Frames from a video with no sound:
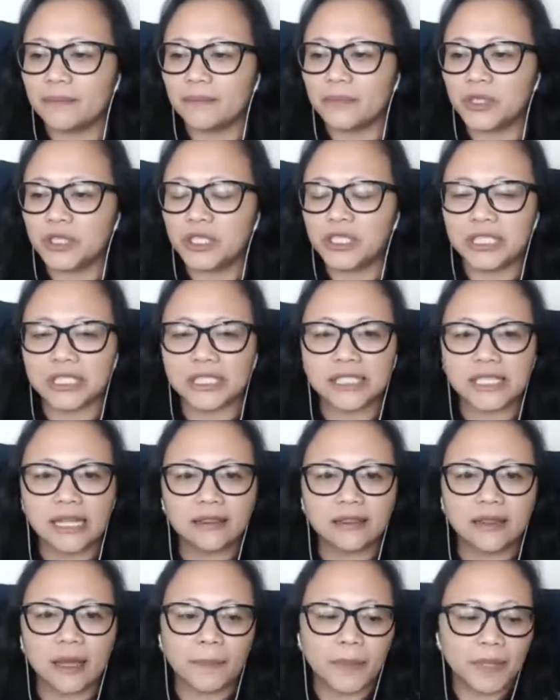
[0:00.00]
She just
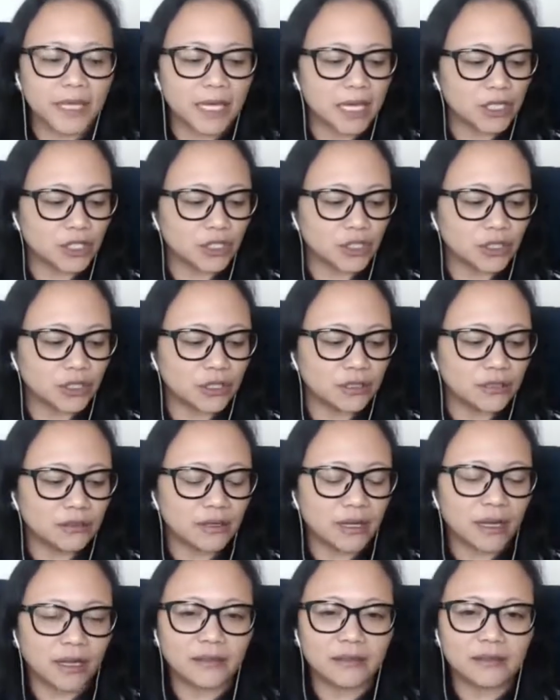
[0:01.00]
sent the application,
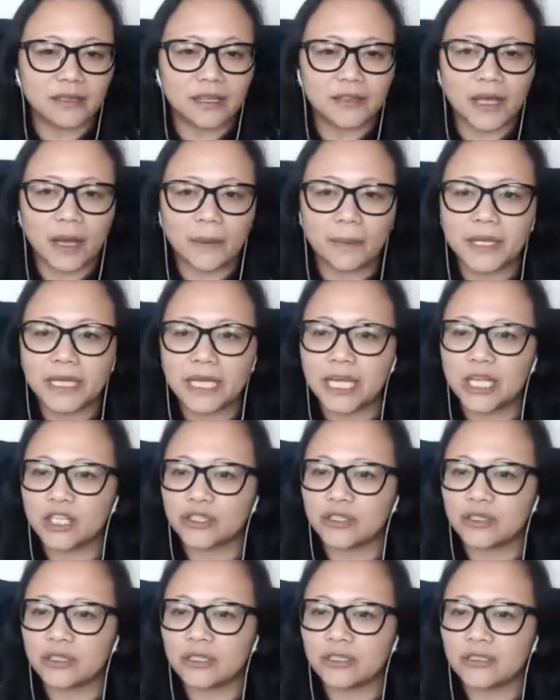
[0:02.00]
and the
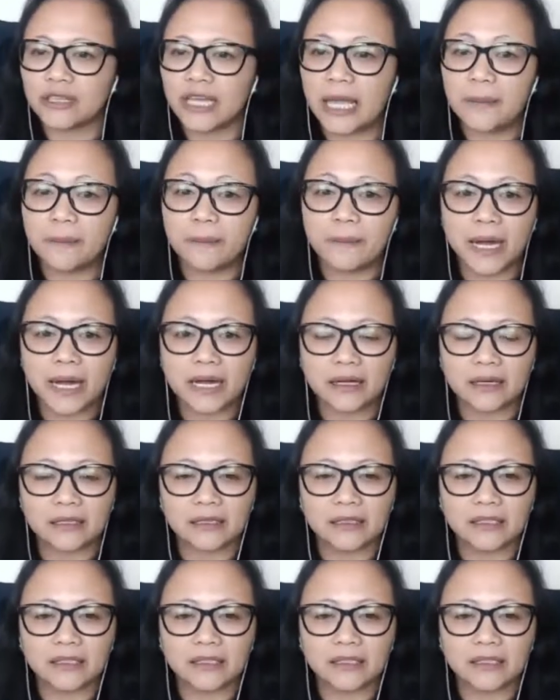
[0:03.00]
application came back